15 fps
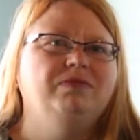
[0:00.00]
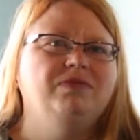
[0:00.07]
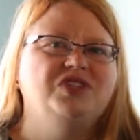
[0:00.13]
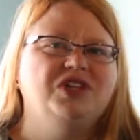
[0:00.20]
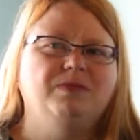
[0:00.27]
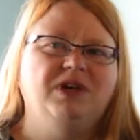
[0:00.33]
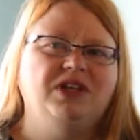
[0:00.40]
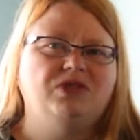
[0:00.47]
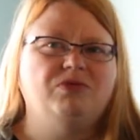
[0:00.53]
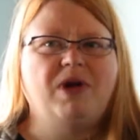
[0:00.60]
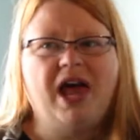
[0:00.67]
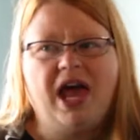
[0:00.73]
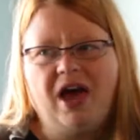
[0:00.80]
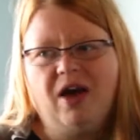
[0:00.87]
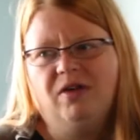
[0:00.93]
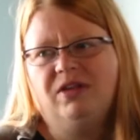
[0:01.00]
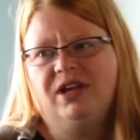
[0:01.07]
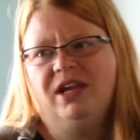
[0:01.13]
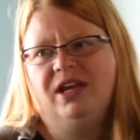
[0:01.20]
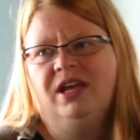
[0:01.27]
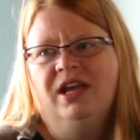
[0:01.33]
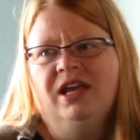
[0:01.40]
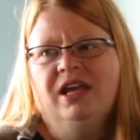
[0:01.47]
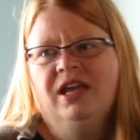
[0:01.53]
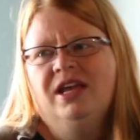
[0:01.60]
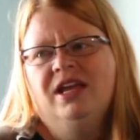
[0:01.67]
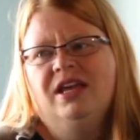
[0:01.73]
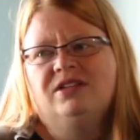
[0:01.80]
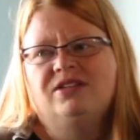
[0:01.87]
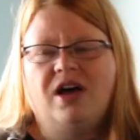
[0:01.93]
Jim gets around, he
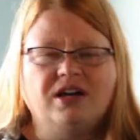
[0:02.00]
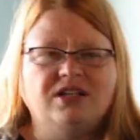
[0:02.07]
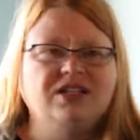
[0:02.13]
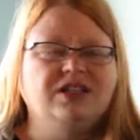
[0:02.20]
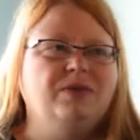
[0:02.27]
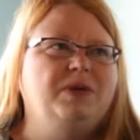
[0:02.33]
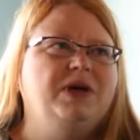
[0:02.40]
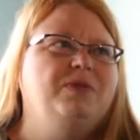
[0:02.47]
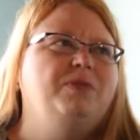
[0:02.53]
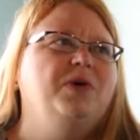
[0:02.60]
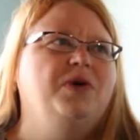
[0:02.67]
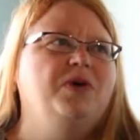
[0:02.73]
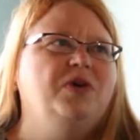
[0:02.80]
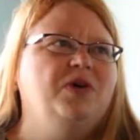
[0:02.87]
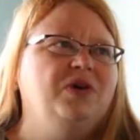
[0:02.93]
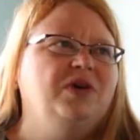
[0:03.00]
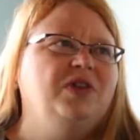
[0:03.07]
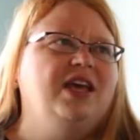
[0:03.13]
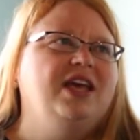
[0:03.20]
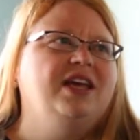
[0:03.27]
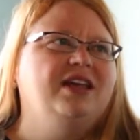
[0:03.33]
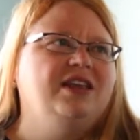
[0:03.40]
talks to the people,